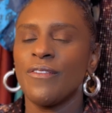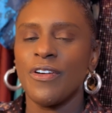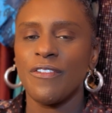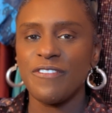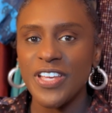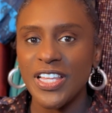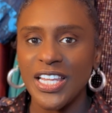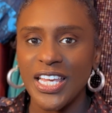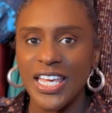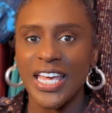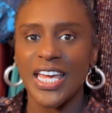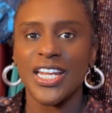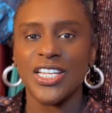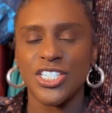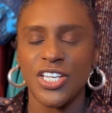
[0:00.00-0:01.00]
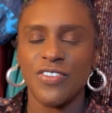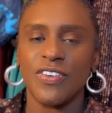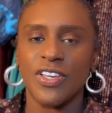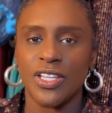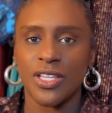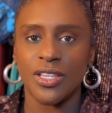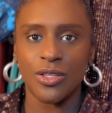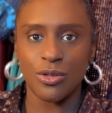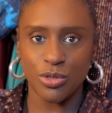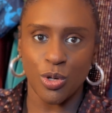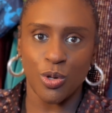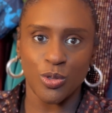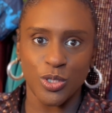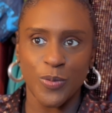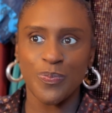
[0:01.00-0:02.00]
fulfilling and achieving those
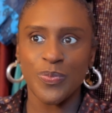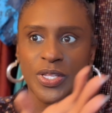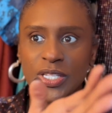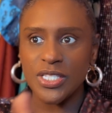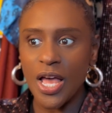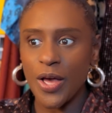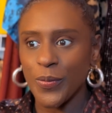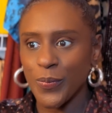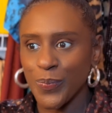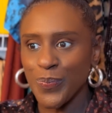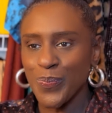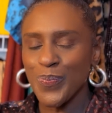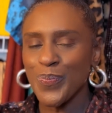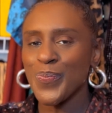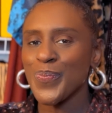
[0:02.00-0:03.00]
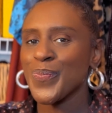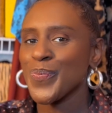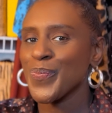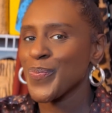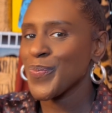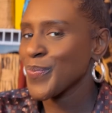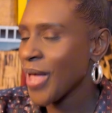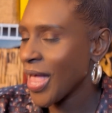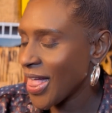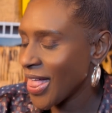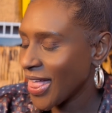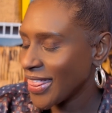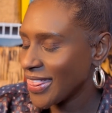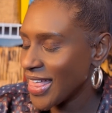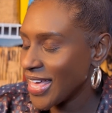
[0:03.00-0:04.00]
goals. So
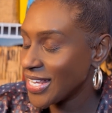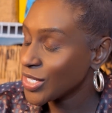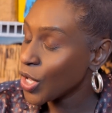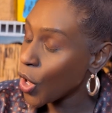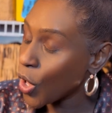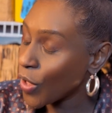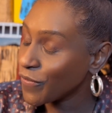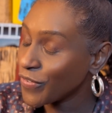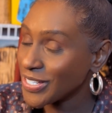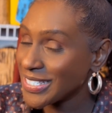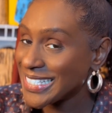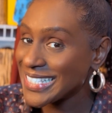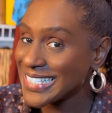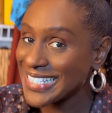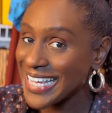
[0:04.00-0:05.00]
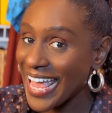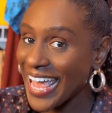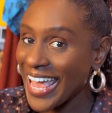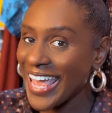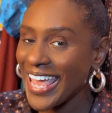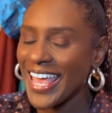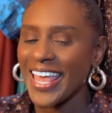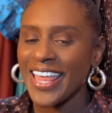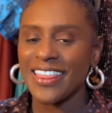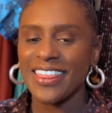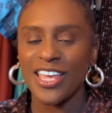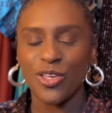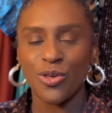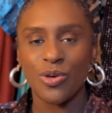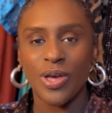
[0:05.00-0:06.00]
that is all for today.
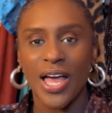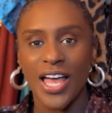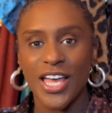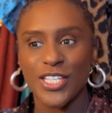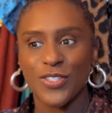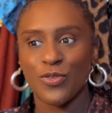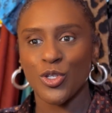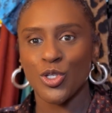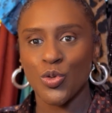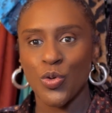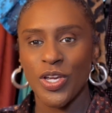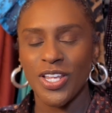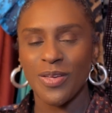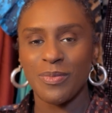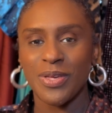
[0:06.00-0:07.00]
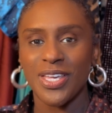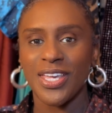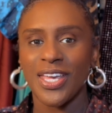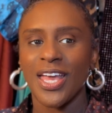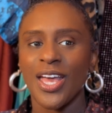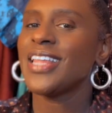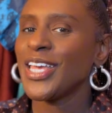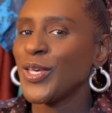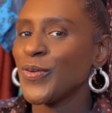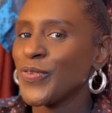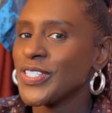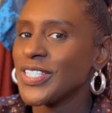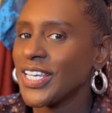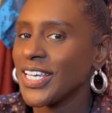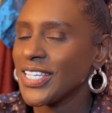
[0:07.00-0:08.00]
Thank you guys for joining me. Thank you for
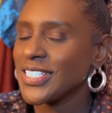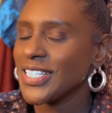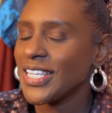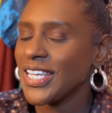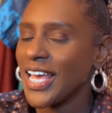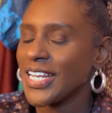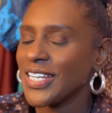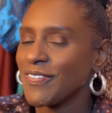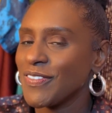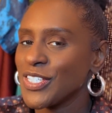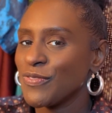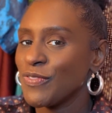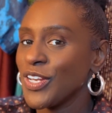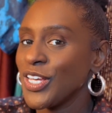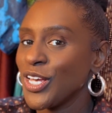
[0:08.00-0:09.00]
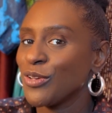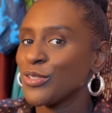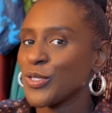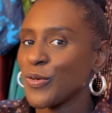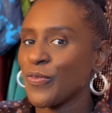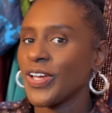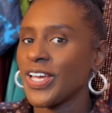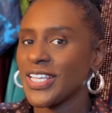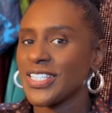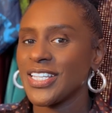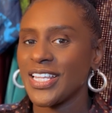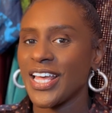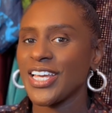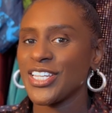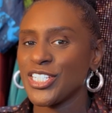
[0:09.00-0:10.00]
sticking to the end of this video. Don't forget to
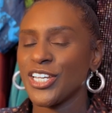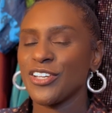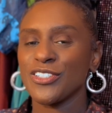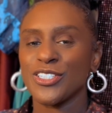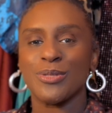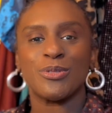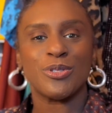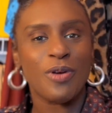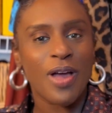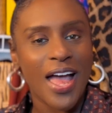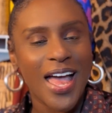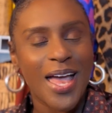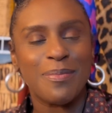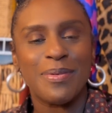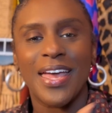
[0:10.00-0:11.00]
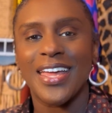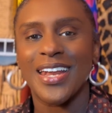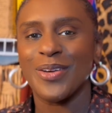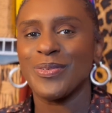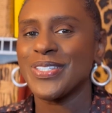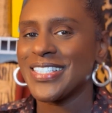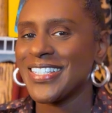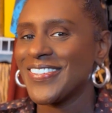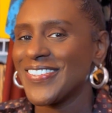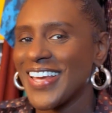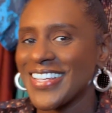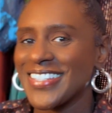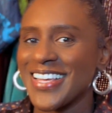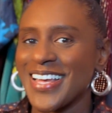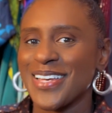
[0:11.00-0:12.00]
like, share, and subscribe, and I will see you
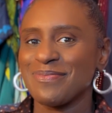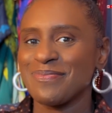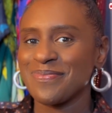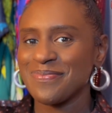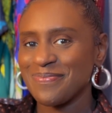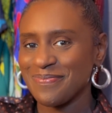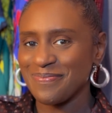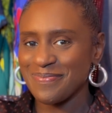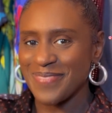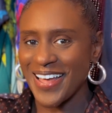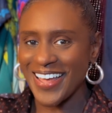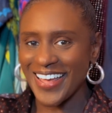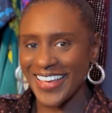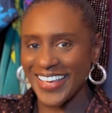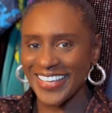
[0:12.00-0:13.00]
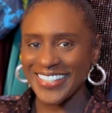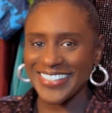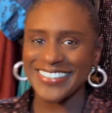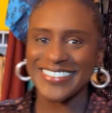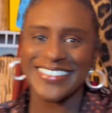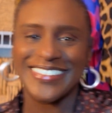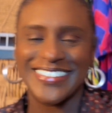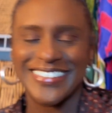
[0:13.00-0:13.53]
next time. Bye.